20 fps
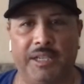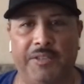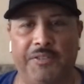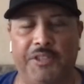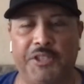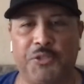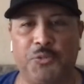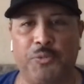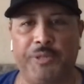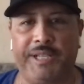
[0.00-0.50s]

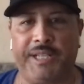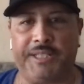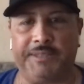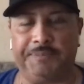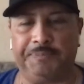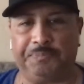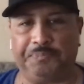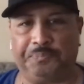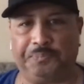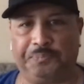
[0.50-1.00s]
This week,
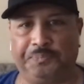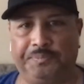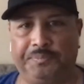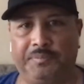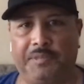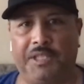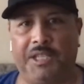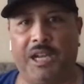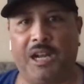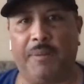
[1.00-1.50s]

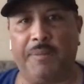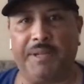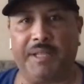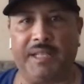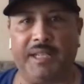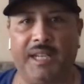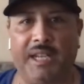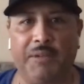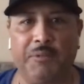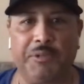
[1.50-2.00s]

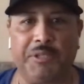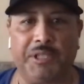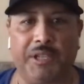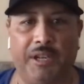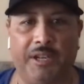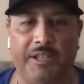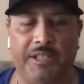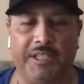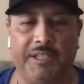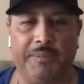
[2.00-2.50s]
Dominic and I were
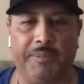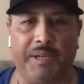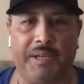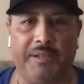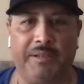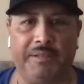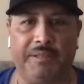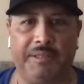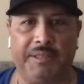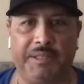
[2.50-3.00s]
talking
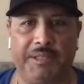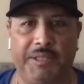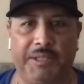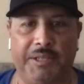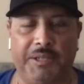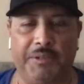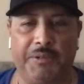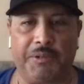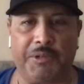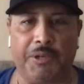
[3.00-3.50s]
about
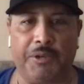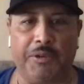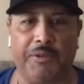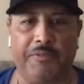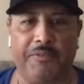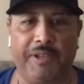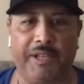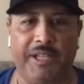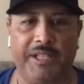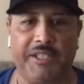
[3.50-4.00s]
current
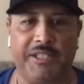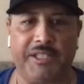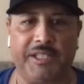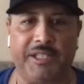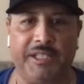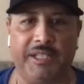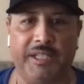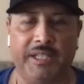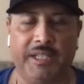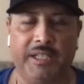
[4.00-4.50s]
events and